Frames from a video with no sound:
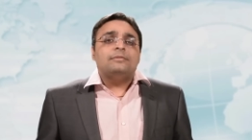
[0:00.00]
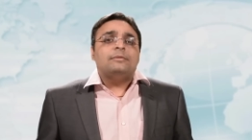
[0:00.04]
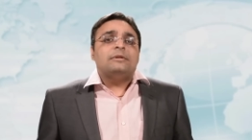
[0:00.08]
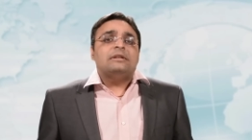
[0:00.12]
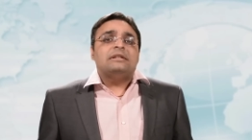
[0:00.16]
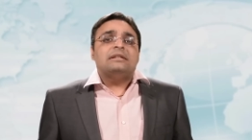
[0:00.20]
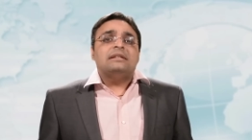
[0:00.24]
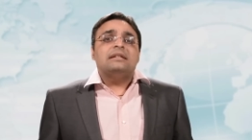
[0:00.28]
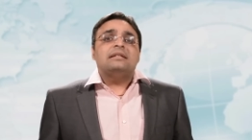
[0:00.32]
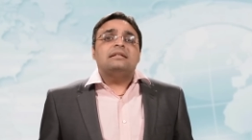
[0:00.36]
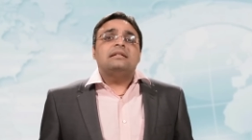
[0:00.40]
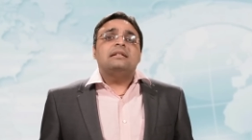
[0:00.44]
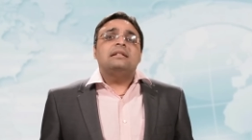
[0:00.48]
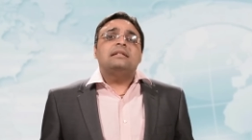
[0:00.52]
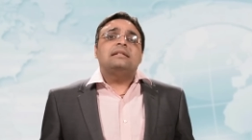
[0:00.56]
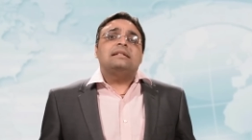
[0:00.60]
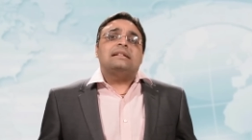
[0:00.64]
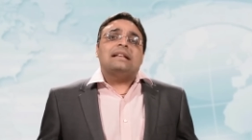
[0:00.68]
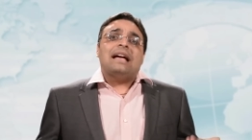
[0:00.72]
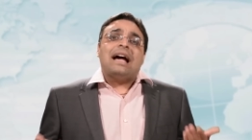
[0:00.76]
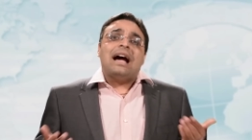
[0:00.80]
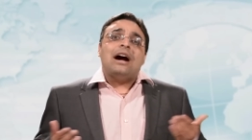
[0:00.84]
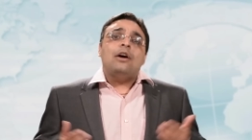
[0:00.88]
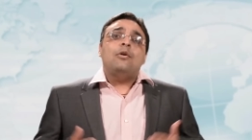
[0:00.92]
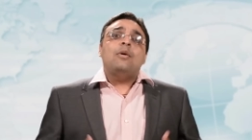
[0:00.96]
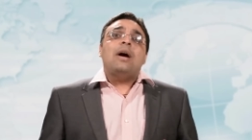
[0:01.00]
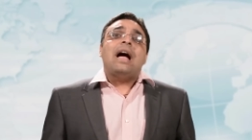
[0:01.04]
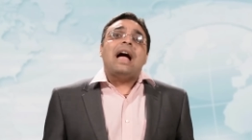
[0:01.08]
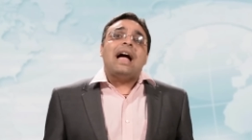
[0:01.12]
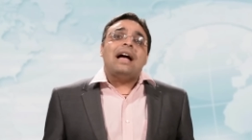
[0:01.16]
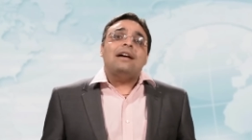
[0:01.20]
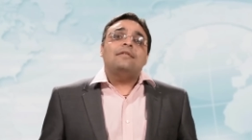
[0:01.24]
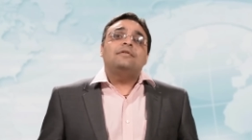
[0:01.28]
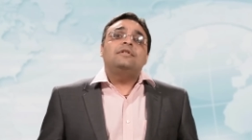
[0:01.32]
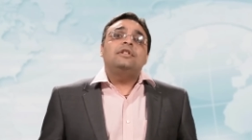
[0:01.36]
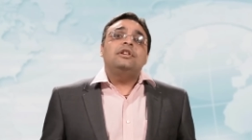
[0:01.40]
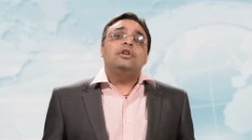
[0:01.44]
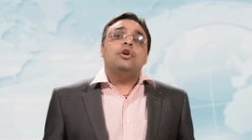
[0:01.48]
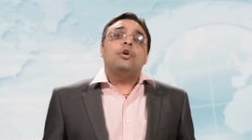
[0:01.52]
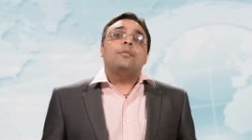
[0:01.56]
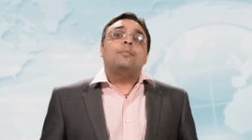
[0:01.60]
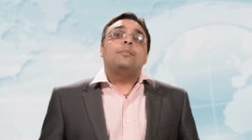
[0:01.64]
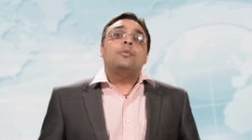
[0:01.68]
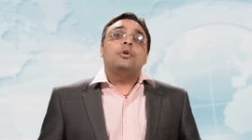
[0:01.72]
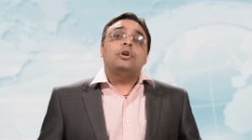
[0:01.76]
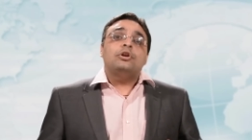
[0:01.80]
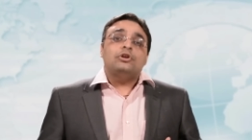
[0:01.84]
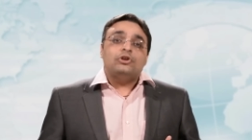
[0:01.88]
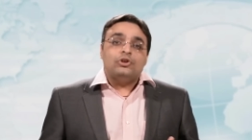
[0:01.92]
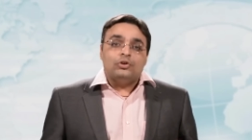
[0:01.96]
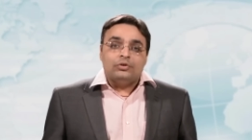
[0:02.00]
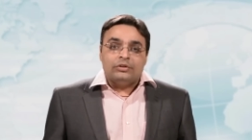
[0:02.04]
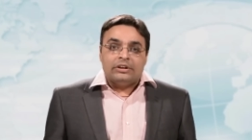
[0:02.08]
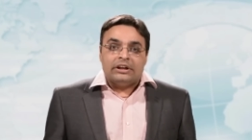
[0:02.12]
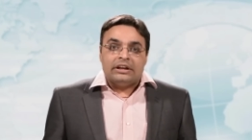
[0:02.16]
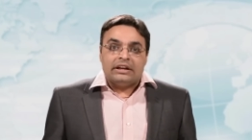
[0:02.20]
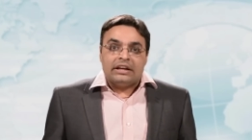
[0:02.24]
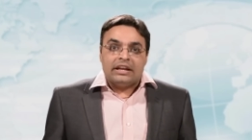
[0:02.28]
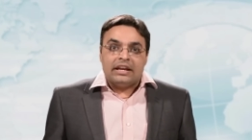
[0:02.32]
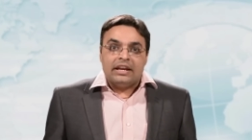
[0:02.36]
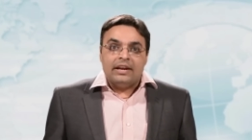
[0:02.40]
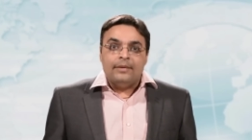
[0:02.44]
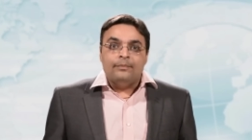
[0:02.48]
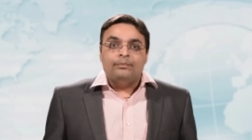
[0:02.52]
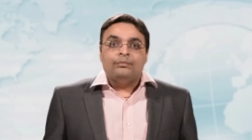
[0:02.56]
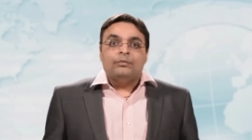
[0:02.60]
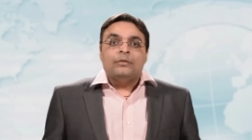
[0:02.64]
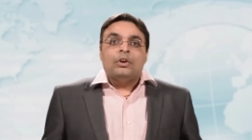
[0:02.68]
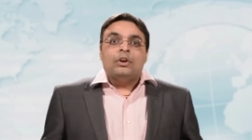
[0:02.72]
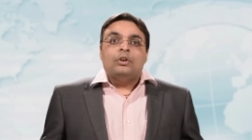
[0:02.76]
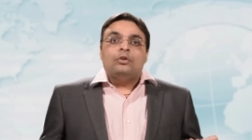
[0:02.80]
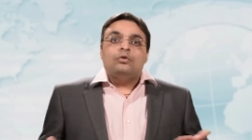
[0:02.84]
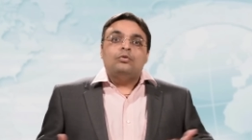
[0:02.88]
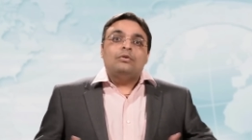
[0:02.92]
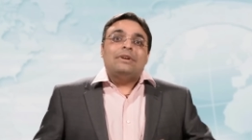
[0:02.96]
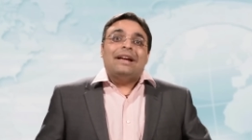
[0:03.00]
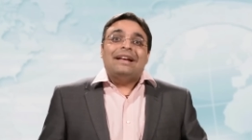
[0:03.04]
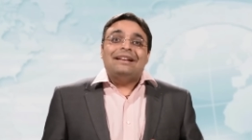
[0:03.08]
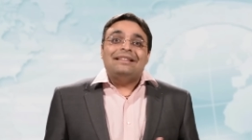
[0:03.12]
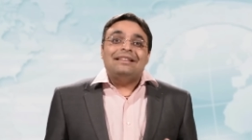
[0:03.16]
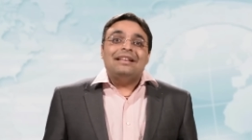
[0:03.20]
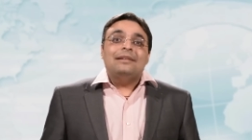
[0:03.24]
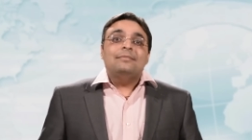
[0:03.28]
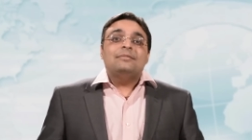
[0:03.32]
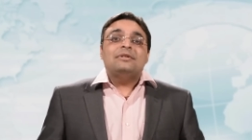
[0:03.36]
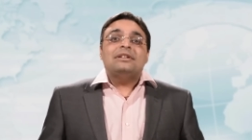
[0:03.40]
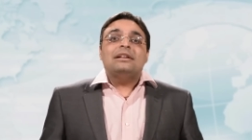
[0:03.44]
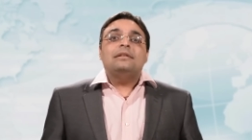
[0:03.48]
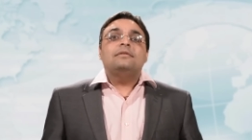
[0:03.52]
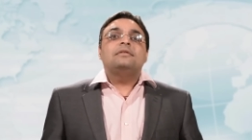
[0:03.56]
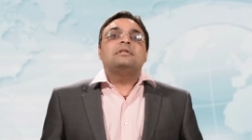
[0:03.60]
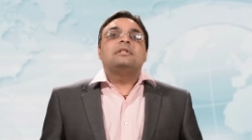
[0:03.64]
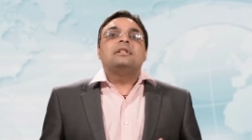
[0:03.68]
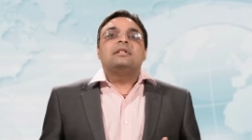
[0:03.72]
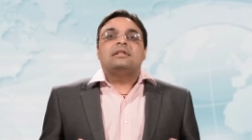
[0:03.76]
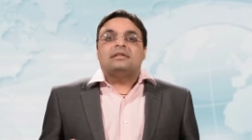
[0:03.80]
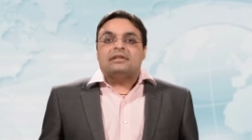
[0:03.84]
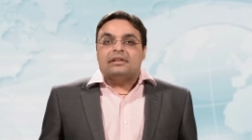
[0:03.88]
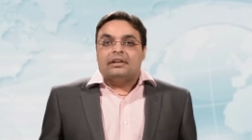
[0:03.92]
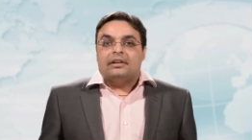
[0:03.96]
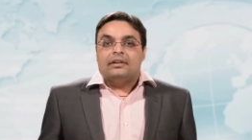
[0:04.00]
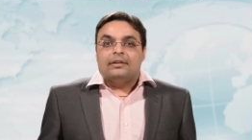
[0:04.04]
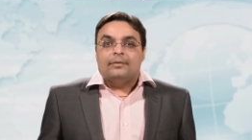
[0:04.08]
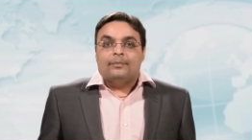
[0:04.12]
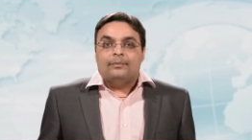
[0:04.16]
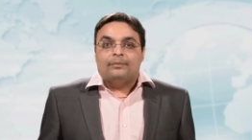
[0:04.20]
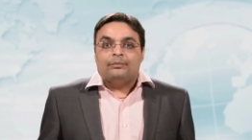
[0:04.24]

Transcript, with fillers: businesses now have the opportunity to get themselves listed.